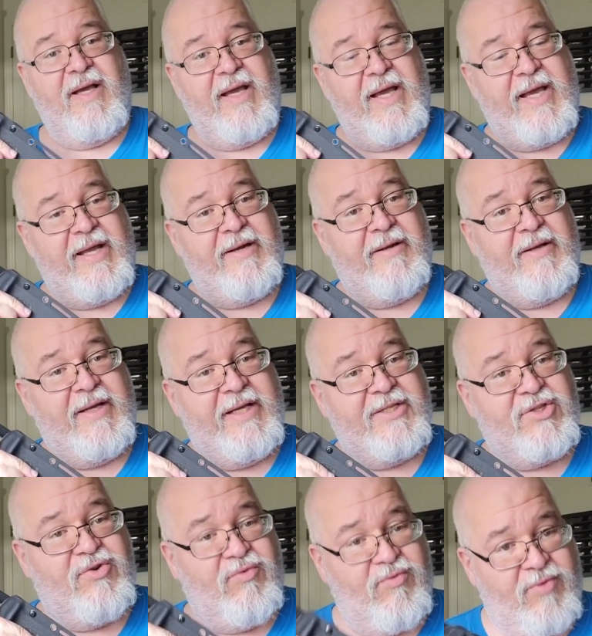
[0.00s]
and
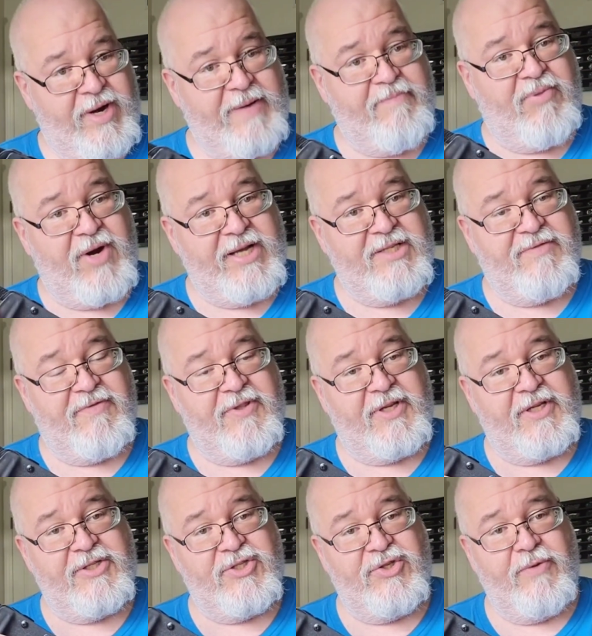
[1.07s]
is great price for the
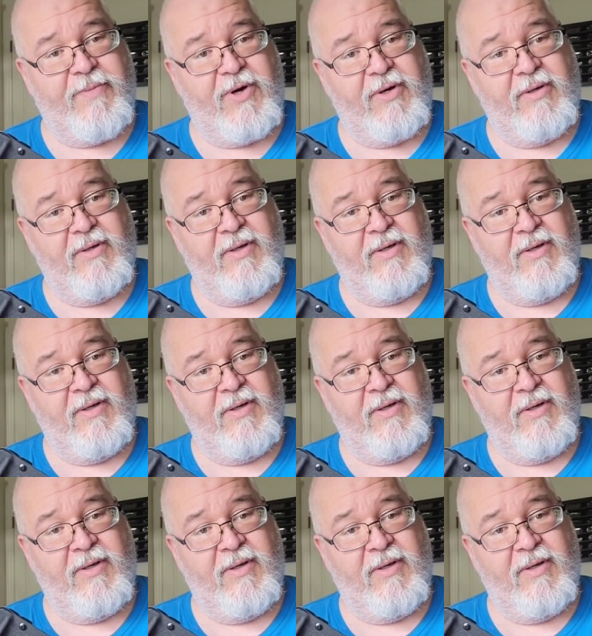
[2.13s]
consumer.